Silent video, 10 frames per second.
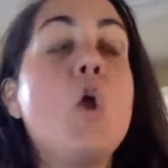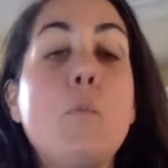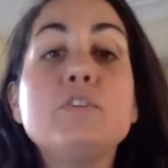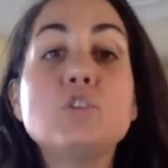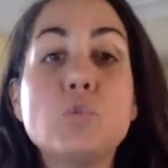
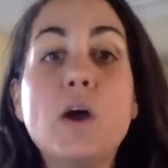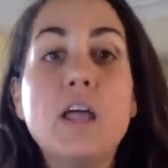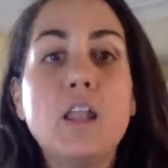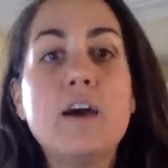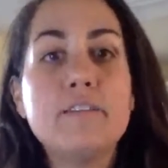which is why
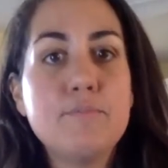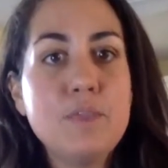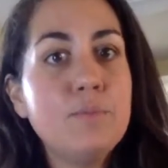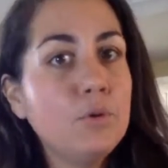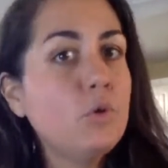a lot of
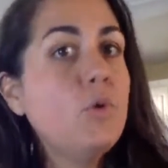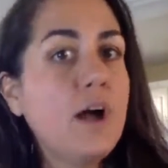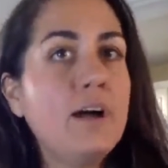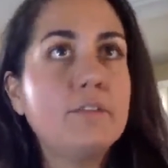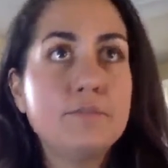people who
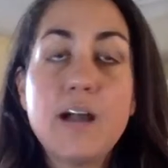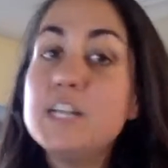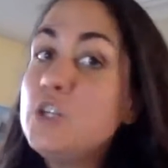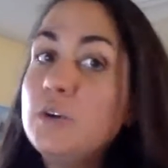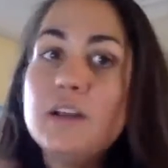have, I
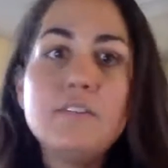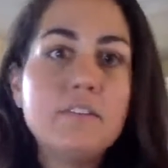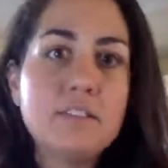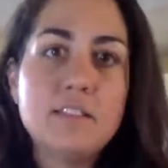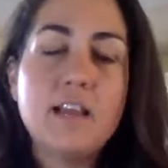don't have
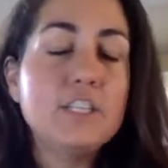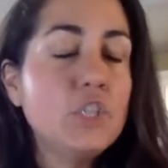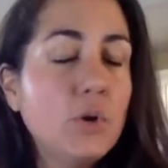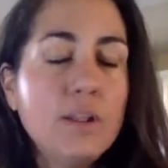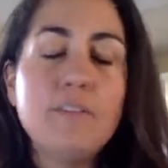
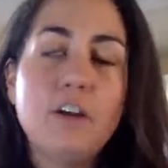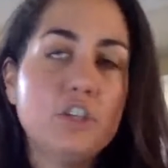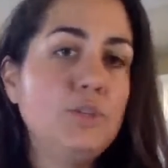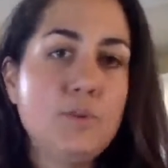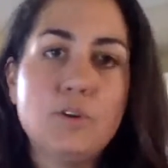
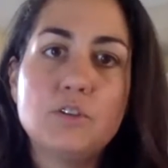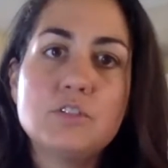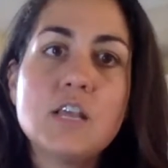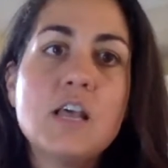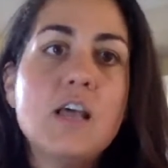
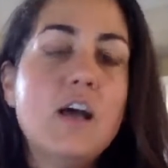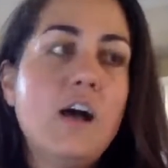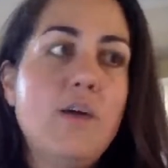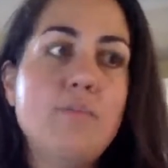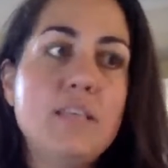Hashimoto's.
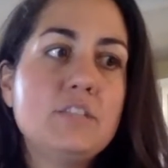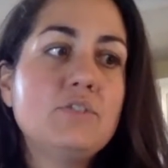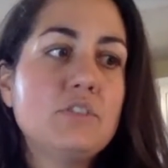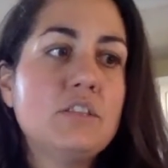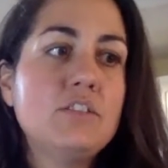
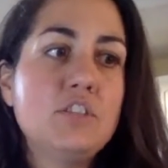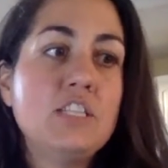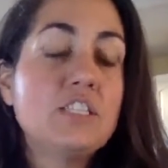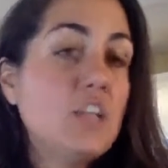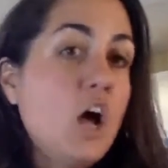
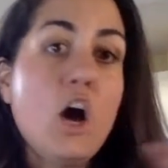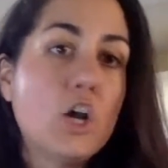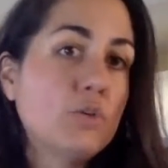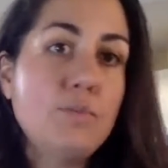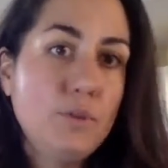It's not
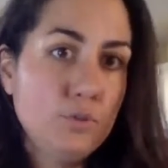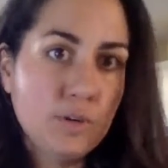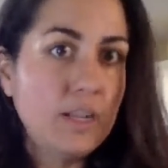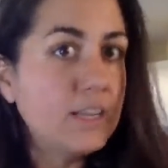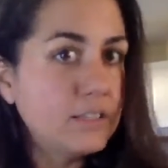autoimmune
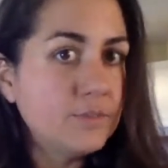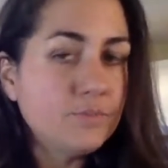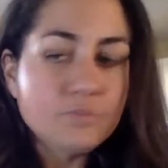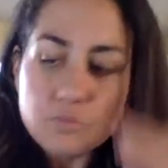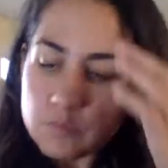related.
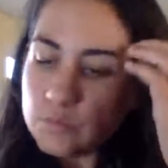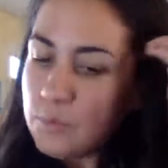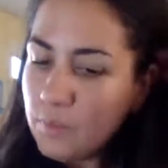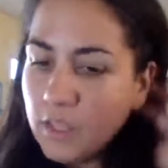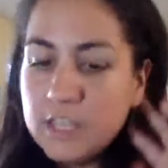
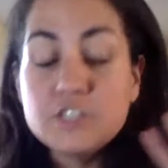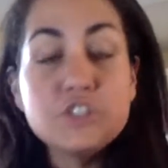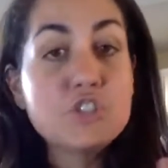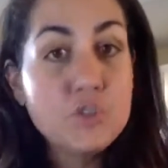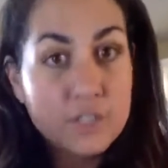It's
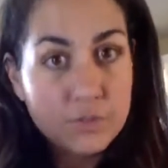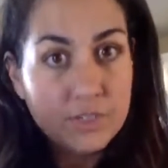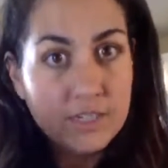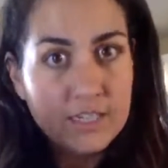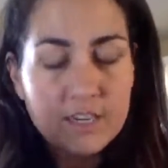stress
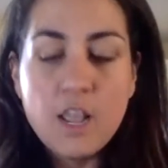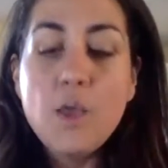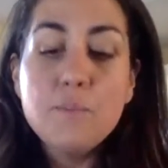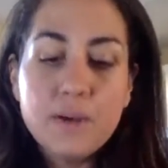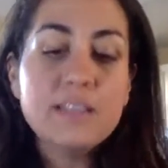related.
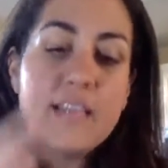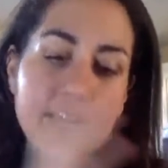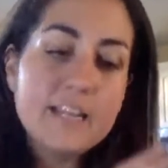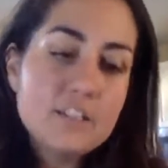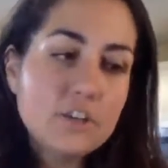But
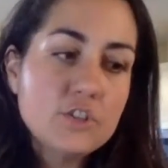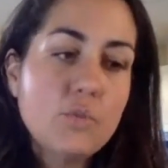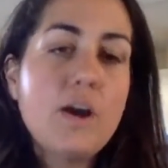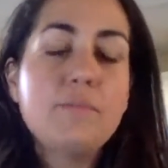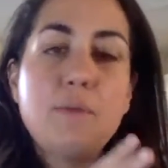that is also
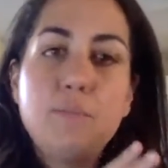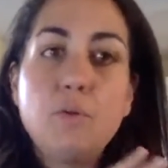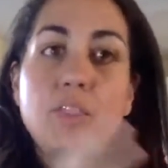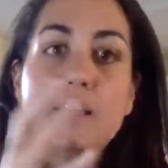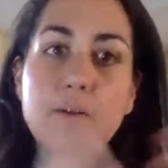why people
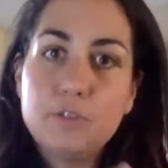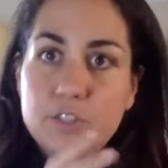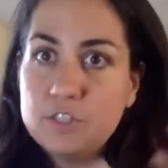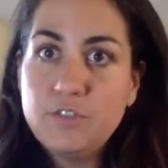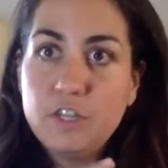with thyroid
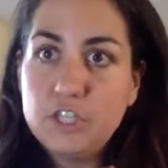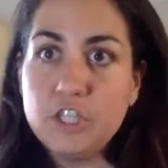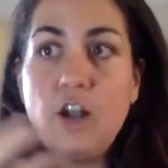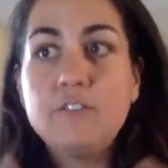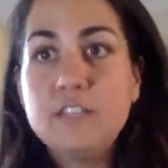
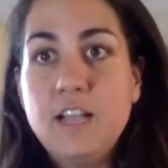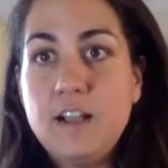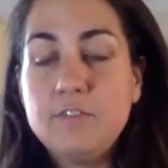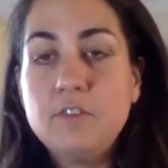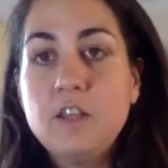dysfunction often
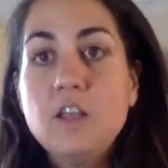have